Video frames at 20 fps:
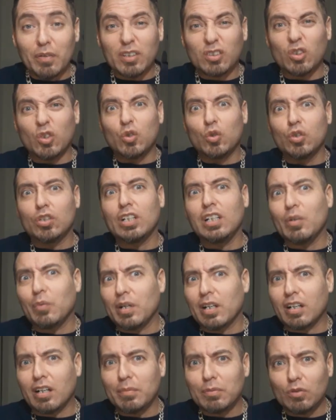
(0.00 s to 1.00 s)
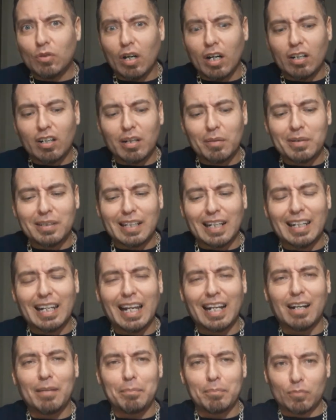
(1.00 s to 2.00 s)
so usually when it comes to hardcovers, I
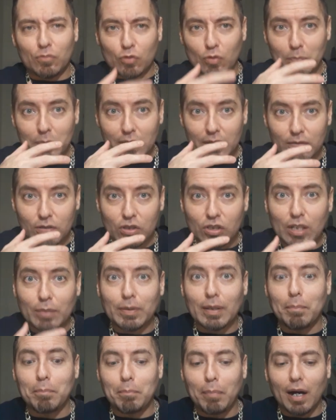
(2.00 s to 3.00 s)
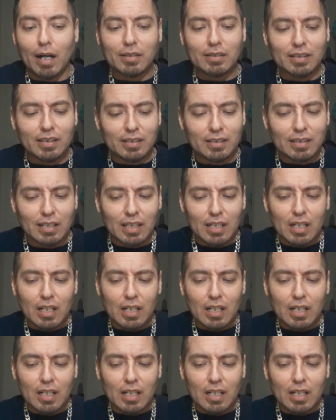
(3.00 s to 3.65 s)
like them to be shipped in boxes.